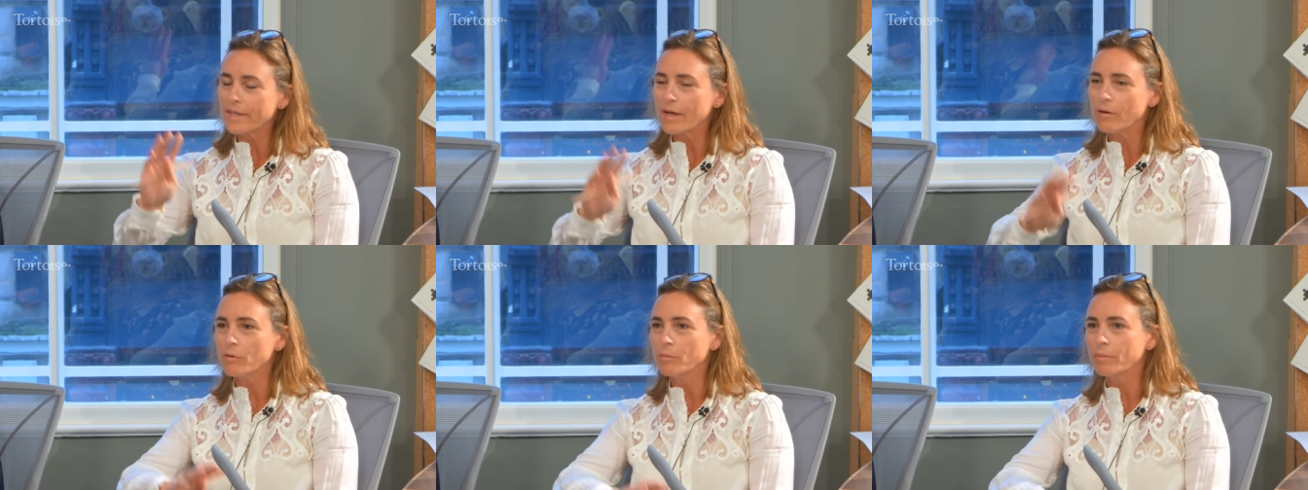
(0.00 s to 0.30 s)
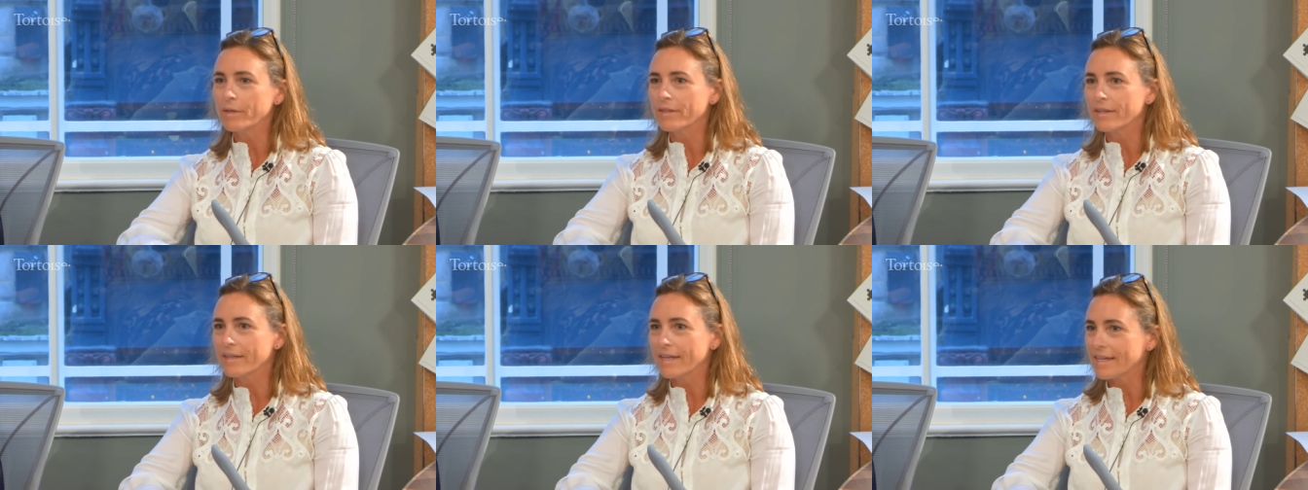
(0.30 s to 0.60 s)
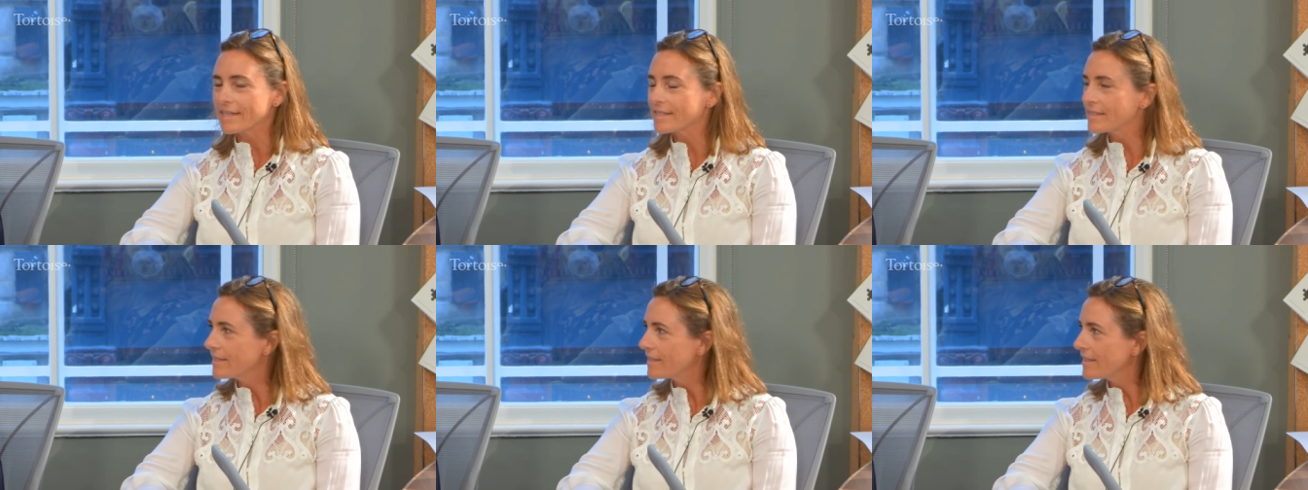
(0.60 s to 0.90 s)
that will be the
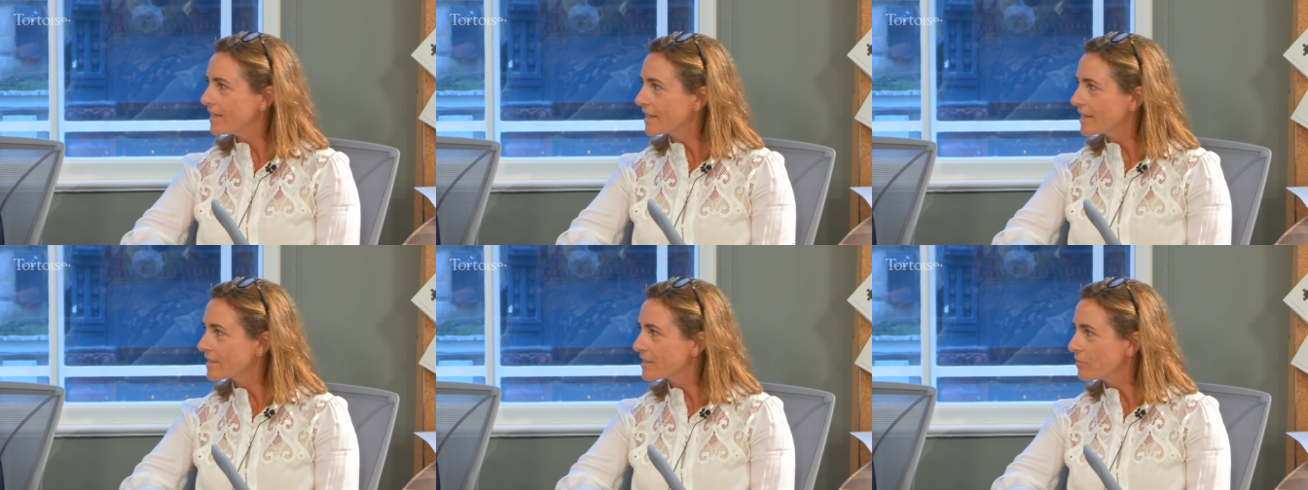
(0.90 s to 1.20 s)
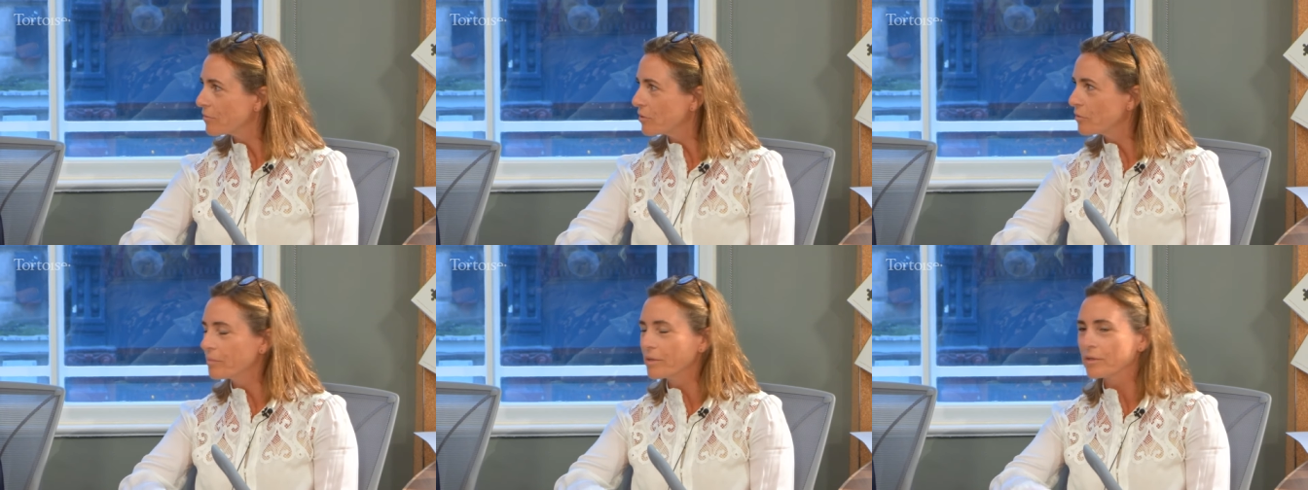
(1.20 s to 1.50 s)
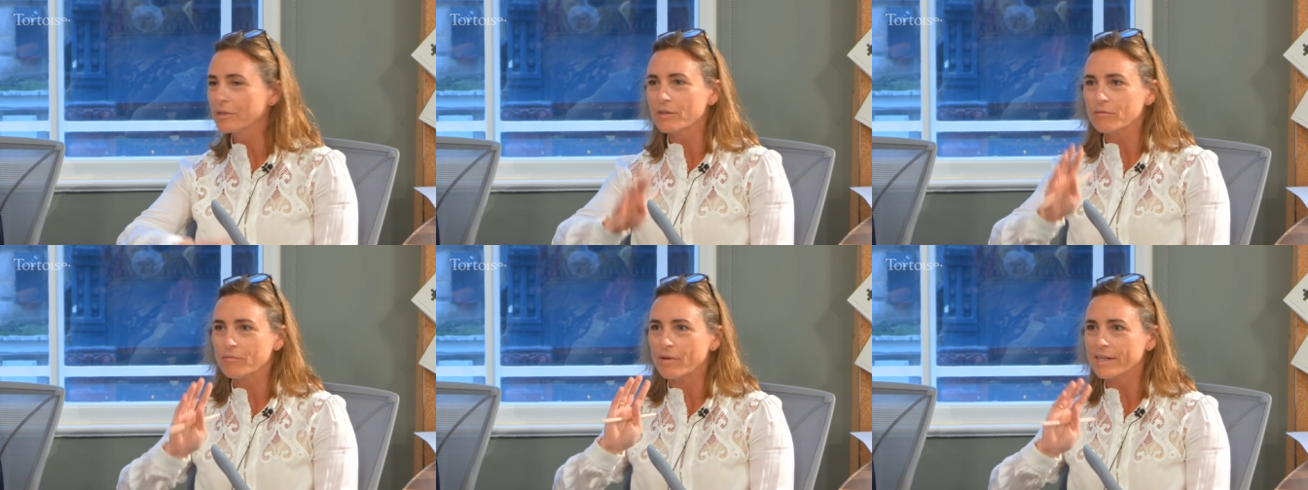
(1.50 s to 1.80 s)
next index, and we'll
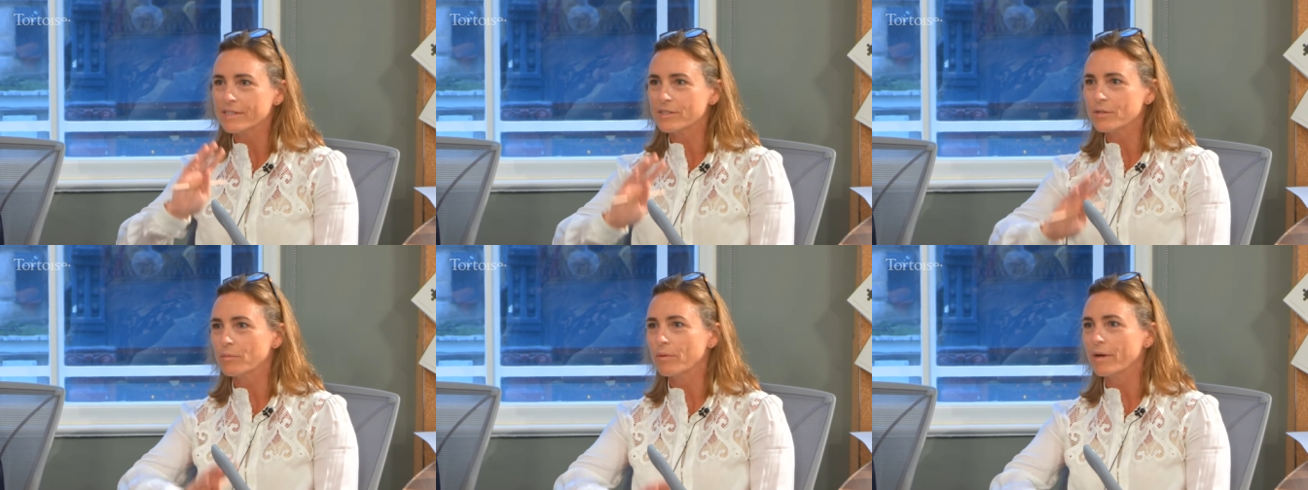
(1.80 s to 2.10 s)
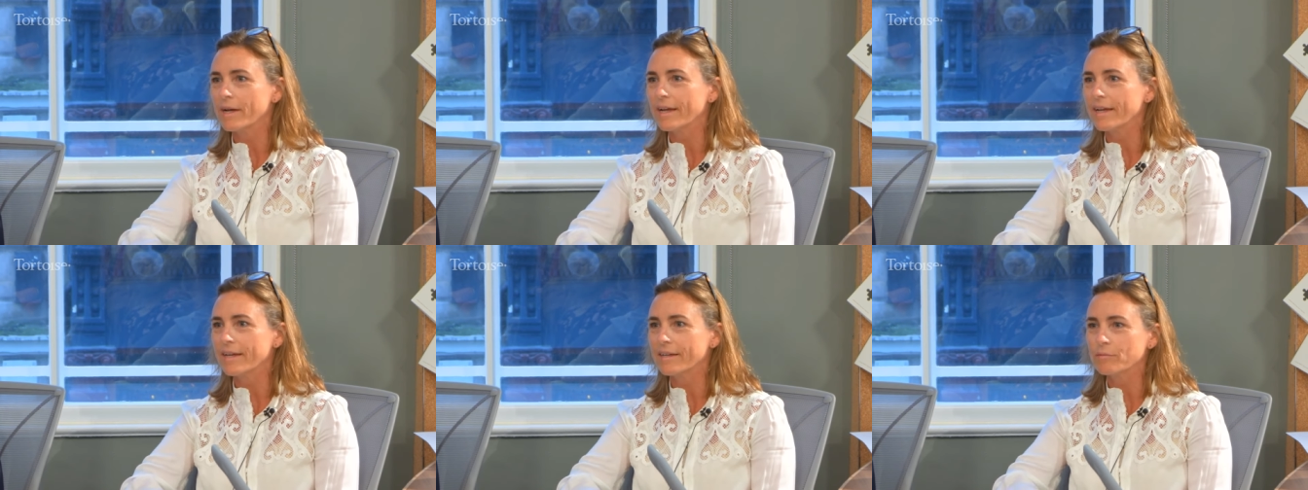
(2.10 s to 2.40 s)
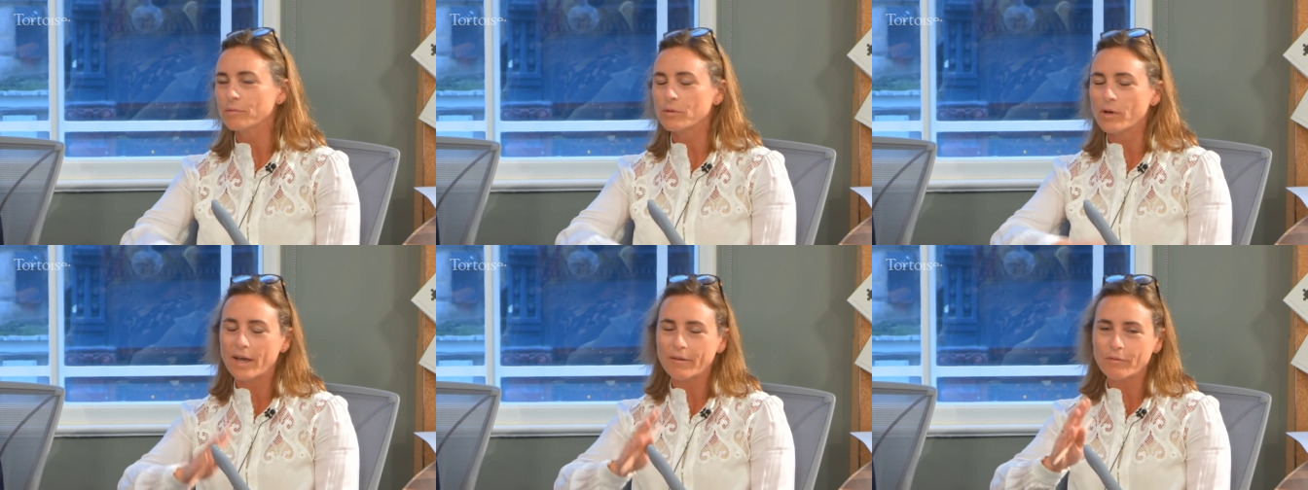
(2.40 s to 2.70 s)
build it right away,
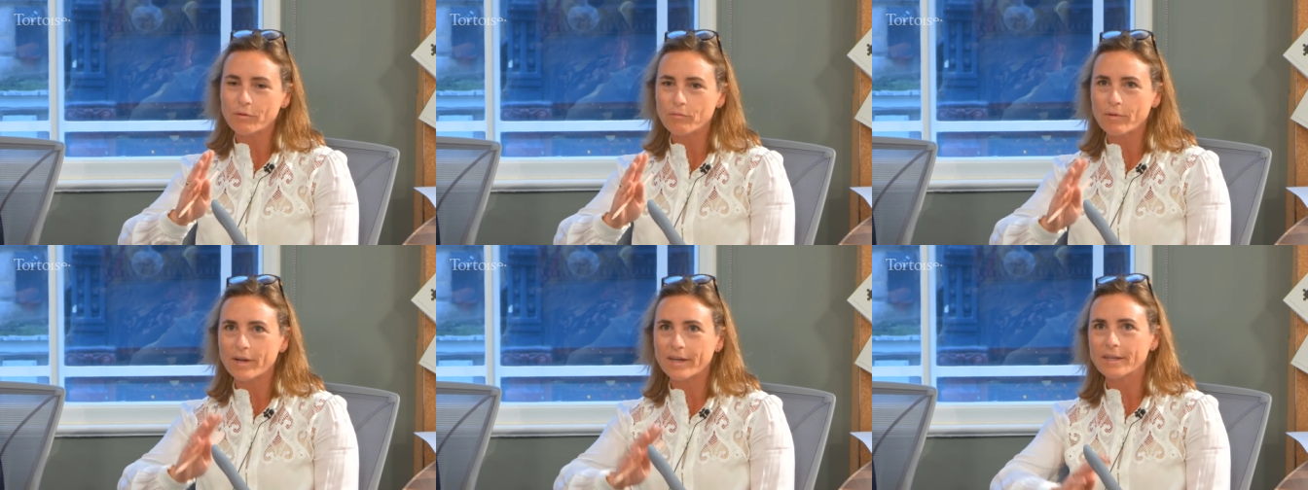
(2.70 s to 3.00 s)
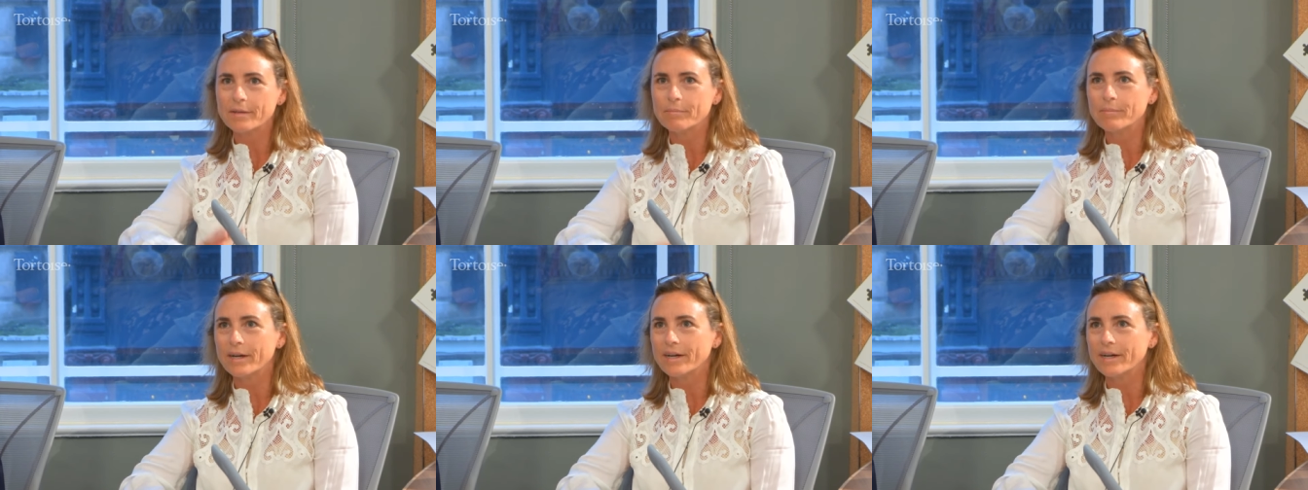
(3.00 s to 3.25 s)
and we'll have it ready.